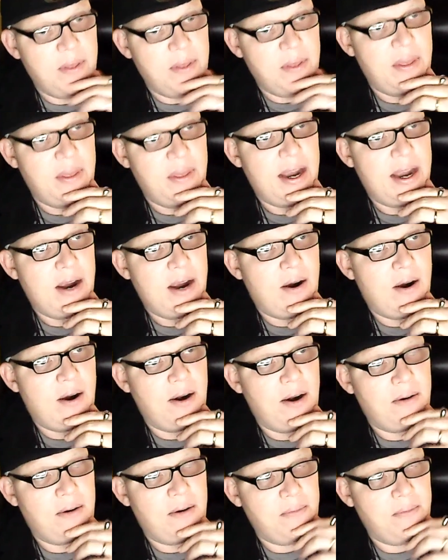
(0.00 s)
They
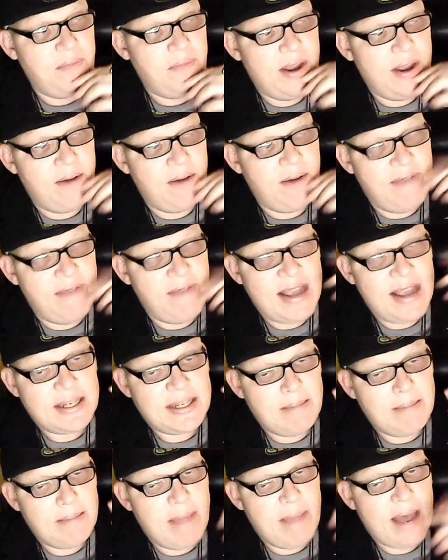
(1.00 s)
are vast
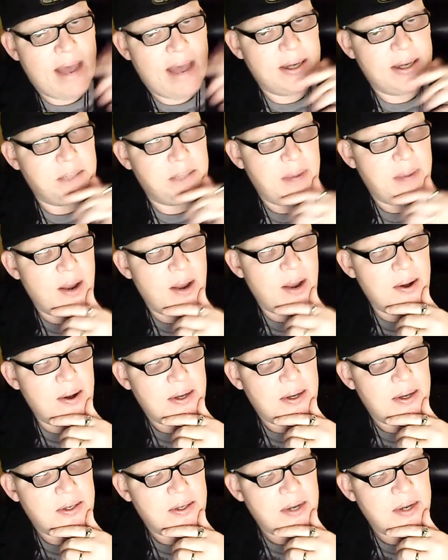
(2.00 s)
and boundless beyond
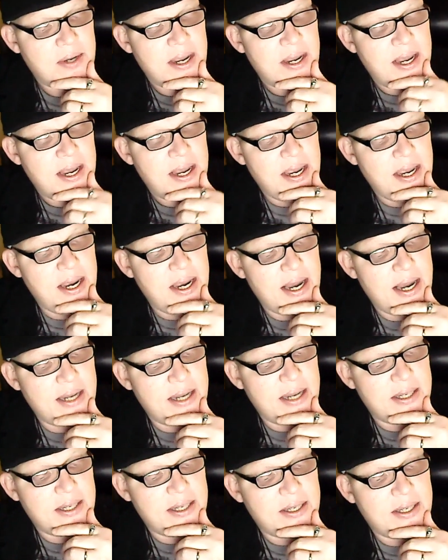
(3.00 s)
us. And yet
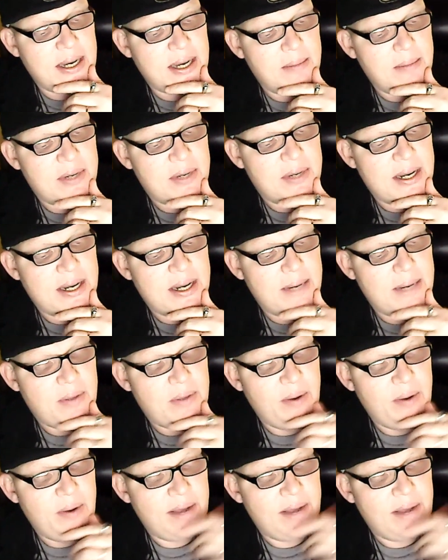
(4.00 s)
at the same time, then
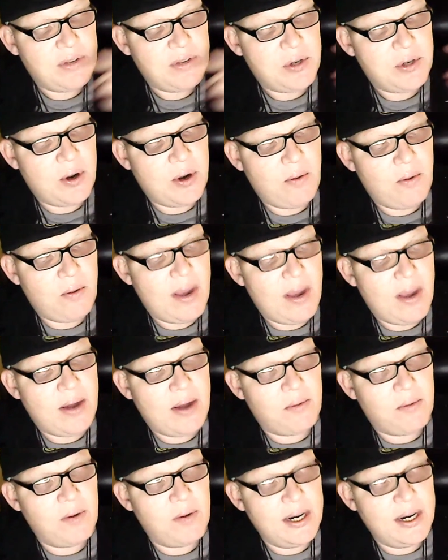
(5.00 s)
we have to turn around
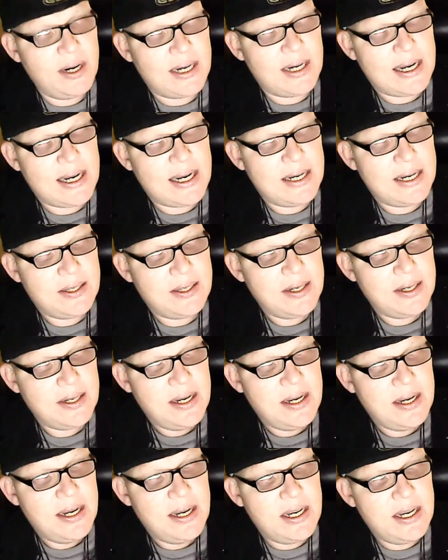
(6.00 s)
and realize
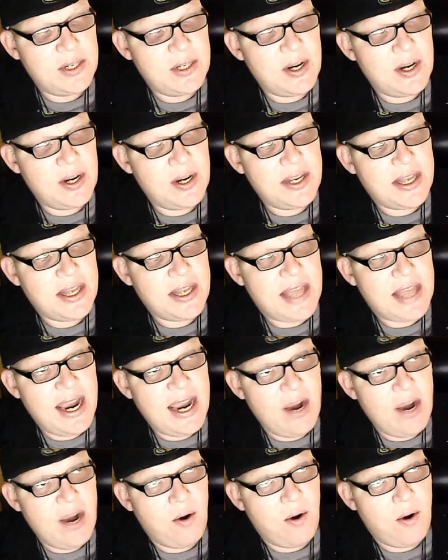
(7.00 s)
it's not that
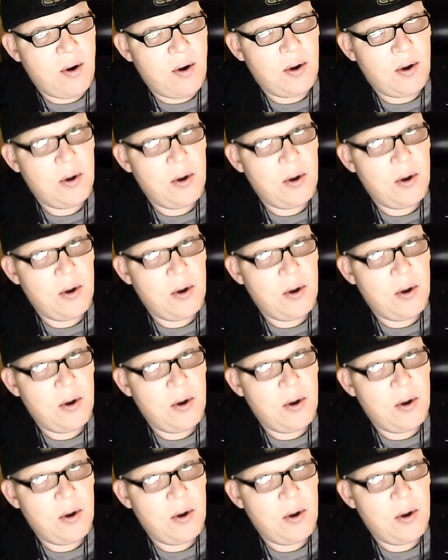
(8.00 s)
they are.